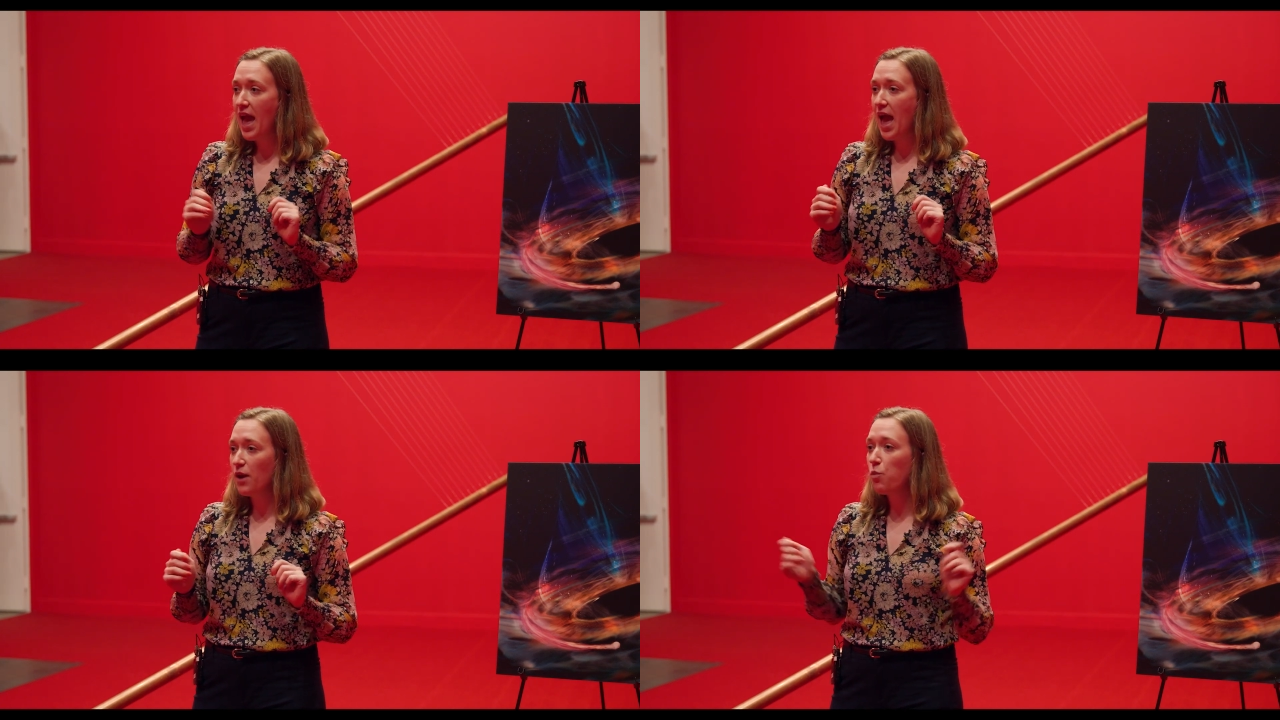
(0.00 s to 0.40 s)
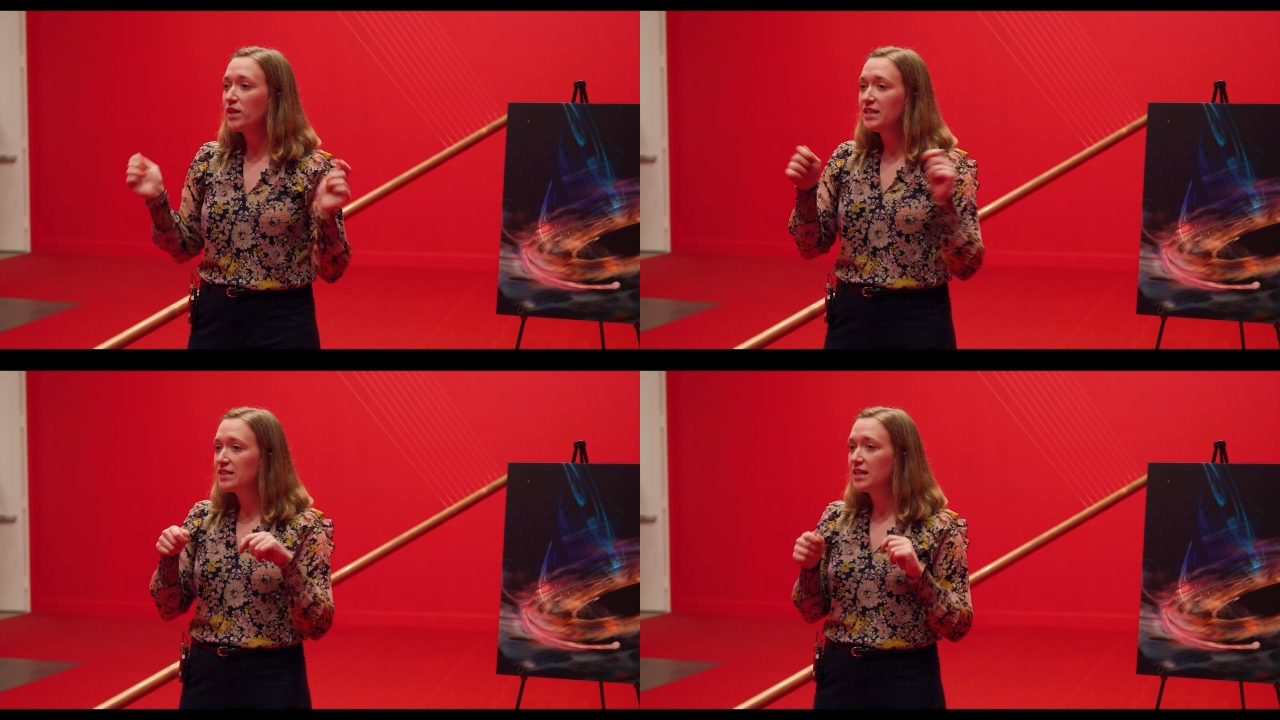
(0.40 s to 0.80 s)
And
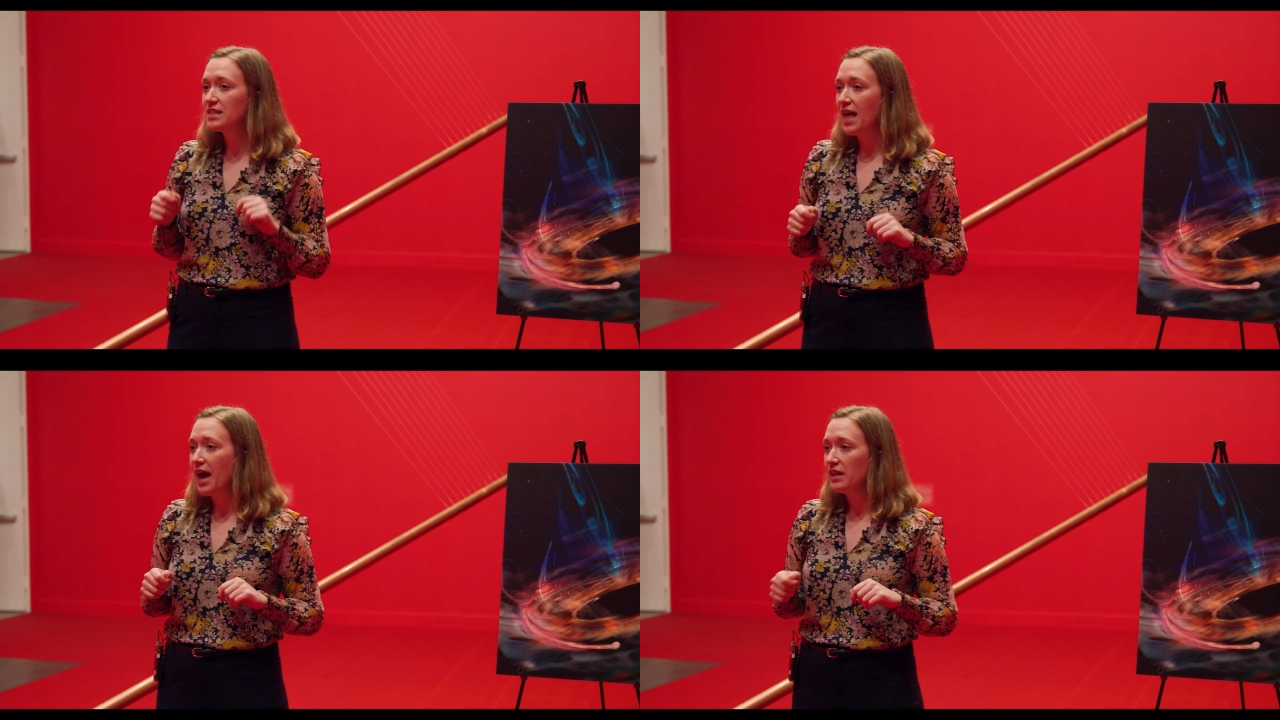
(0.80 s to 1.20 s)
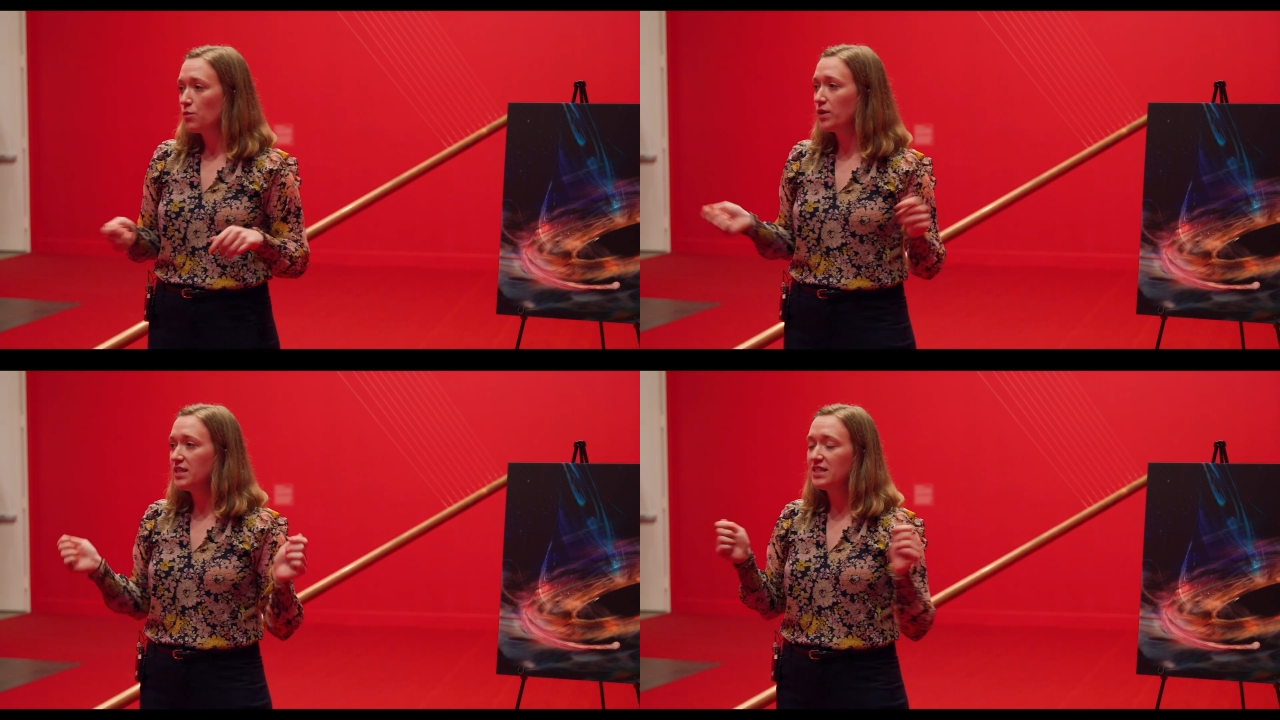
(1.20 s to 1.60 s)
once it does that,
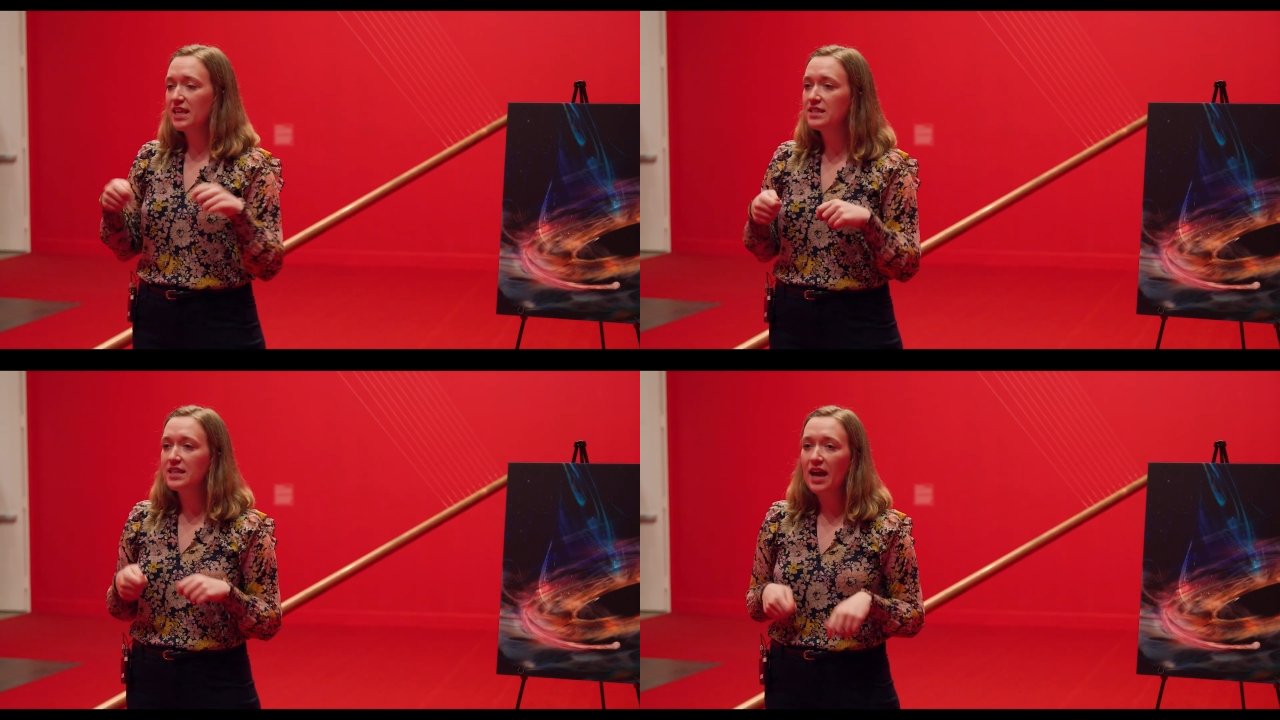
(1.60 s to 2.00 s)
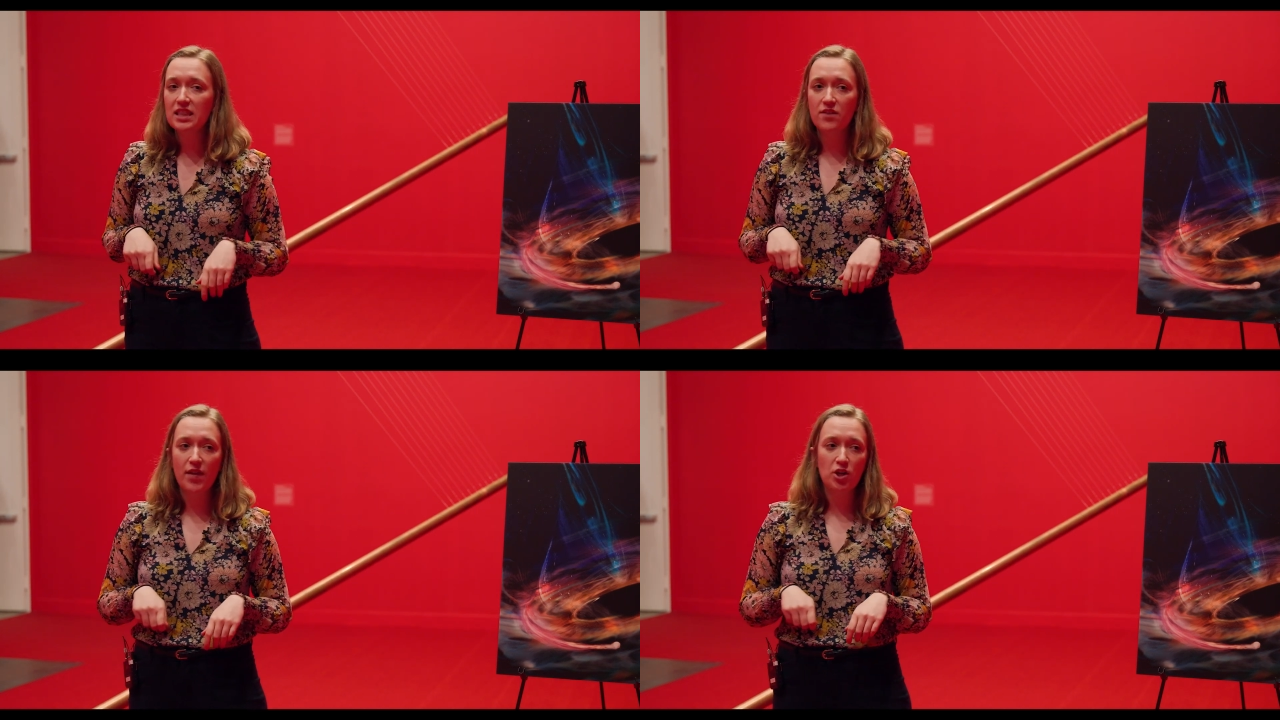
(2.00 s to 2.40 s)
once it's inside
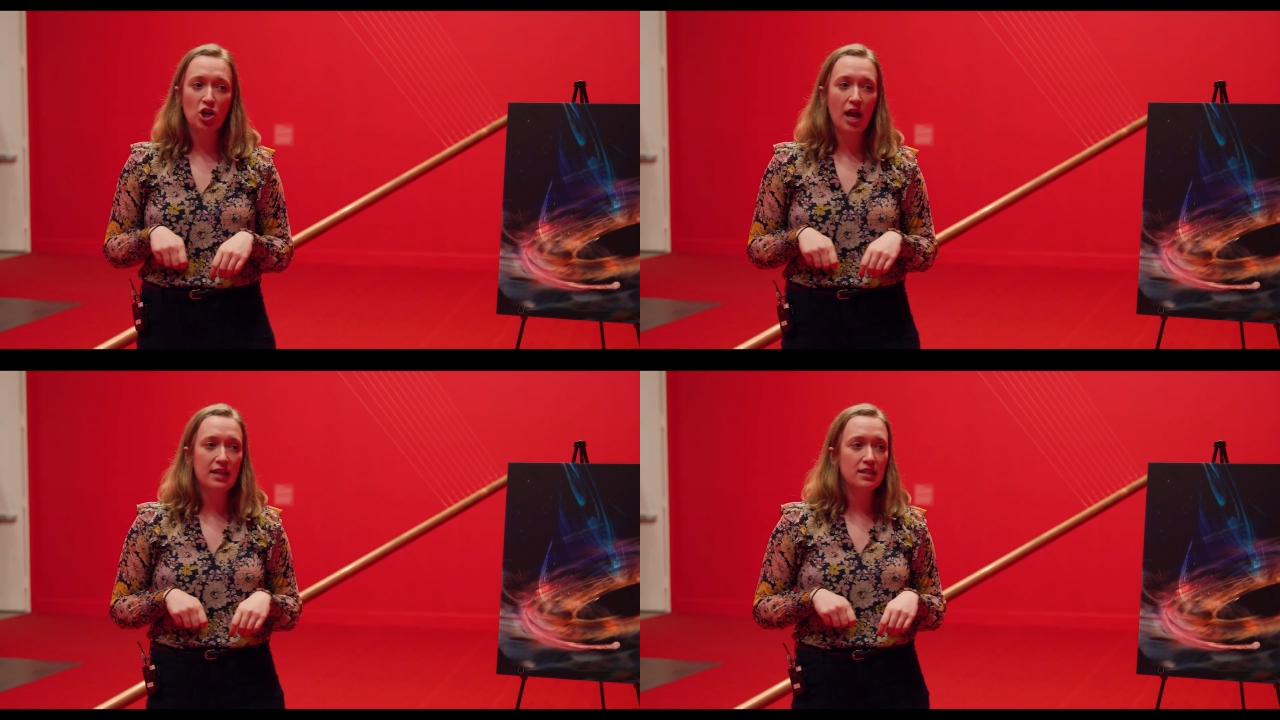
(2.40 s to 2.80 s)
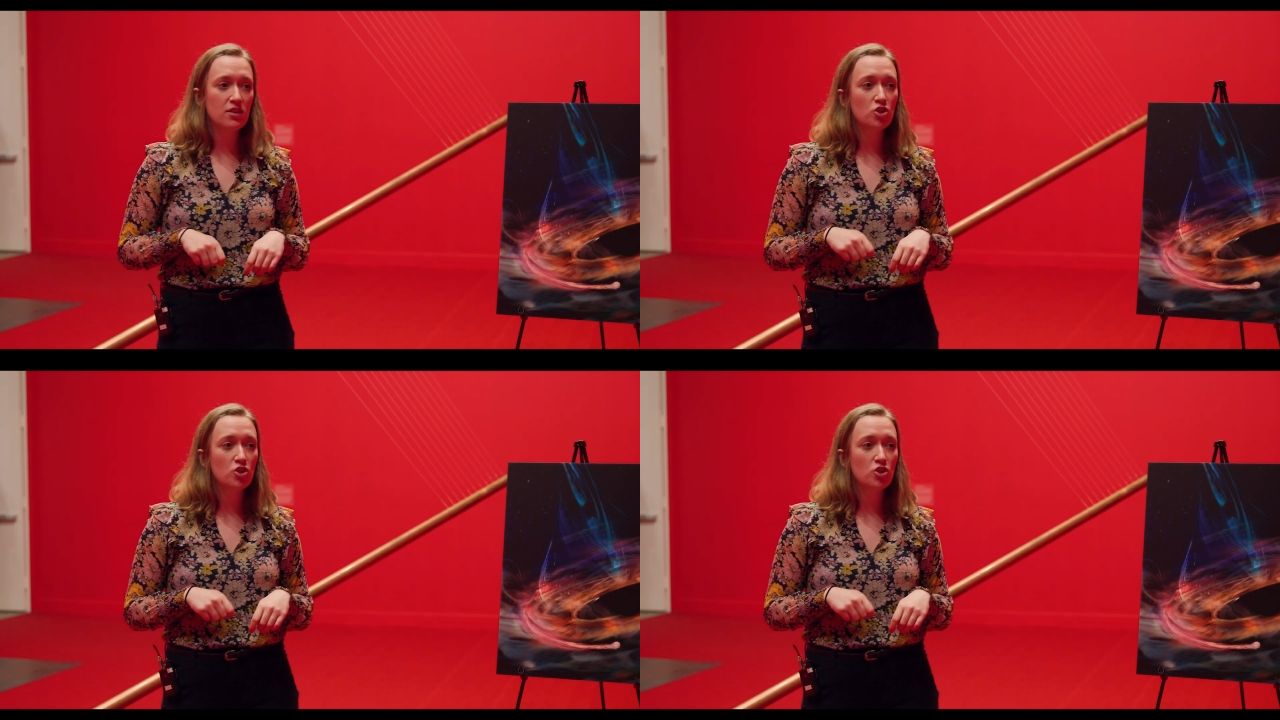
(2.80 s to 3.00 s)
the event horizon,